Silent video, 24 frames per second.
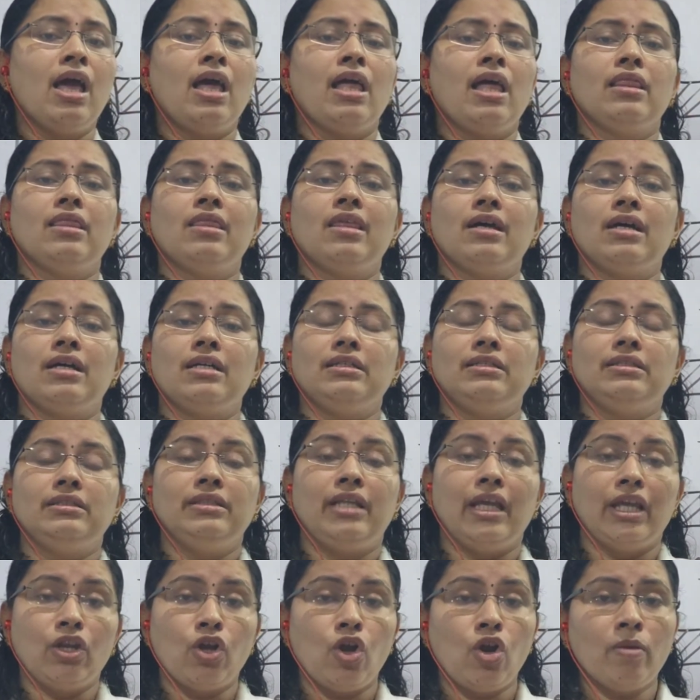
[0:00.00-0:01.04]
the
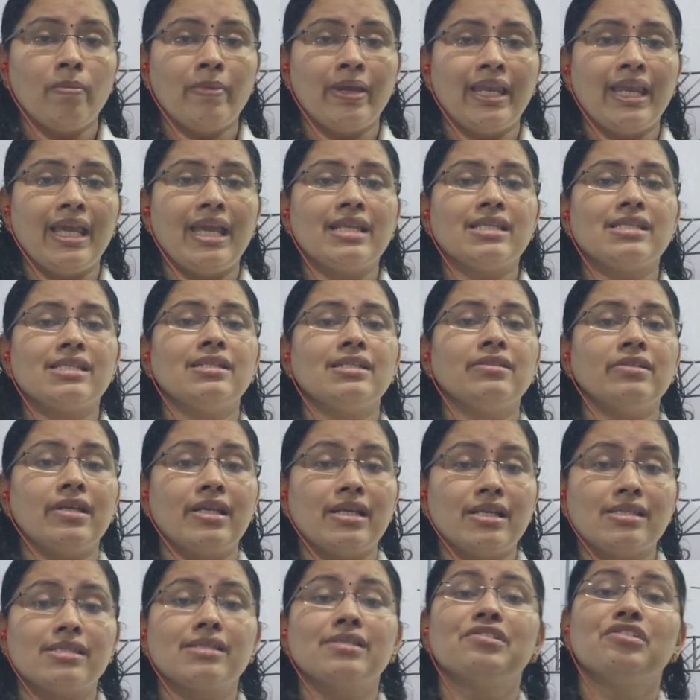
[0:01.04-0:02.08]
denominator
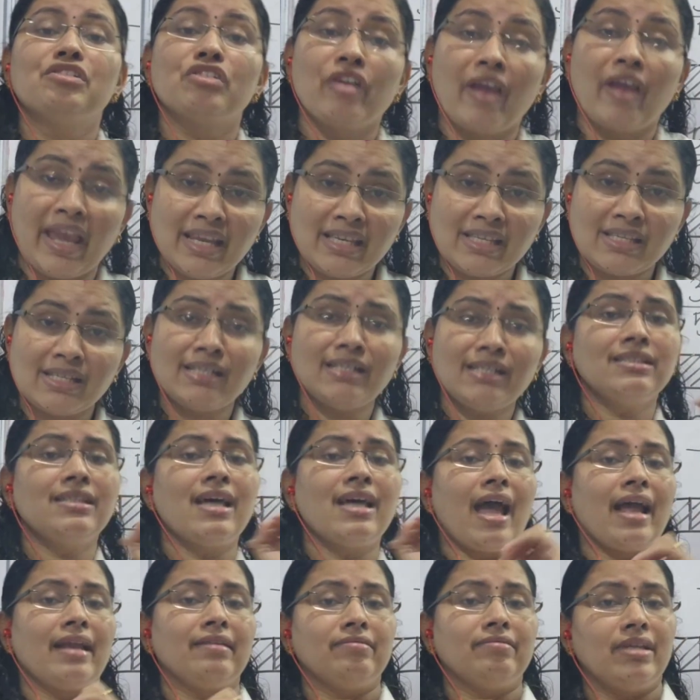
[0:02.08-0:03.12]
is greater
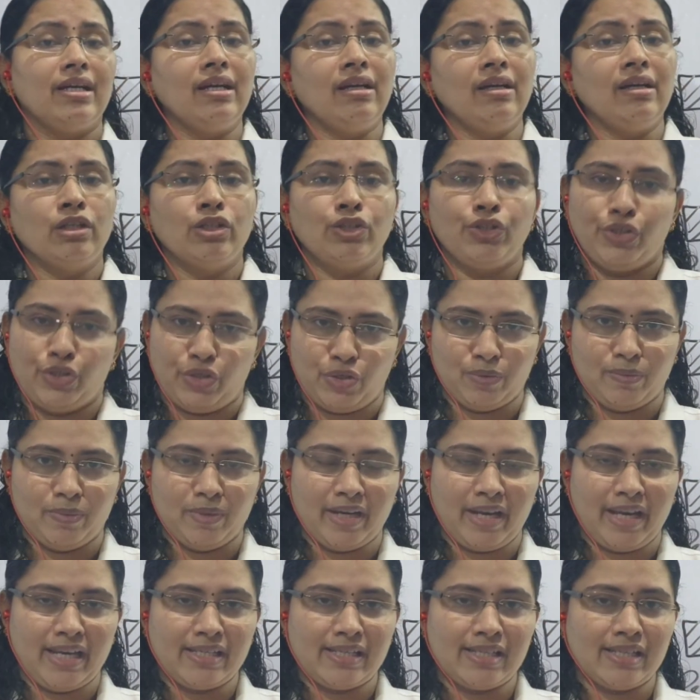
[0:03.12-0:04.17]
than the
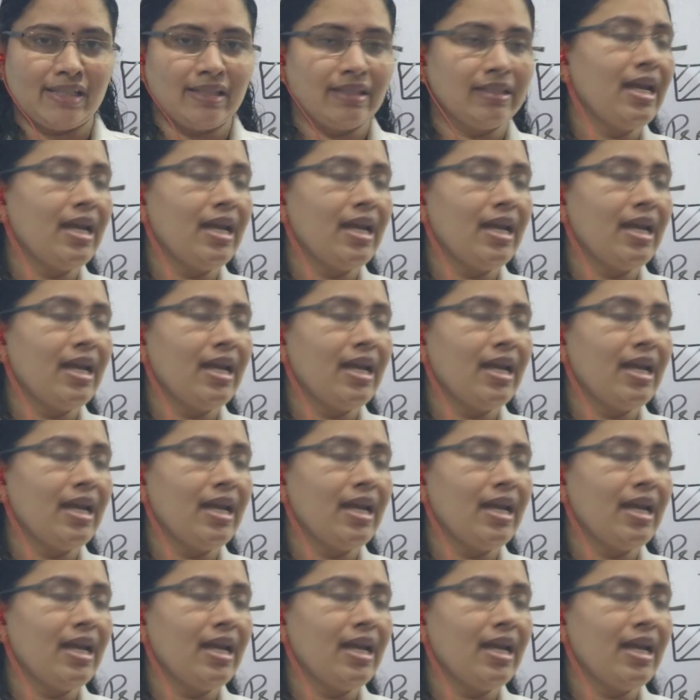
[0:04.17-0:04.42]
numerator,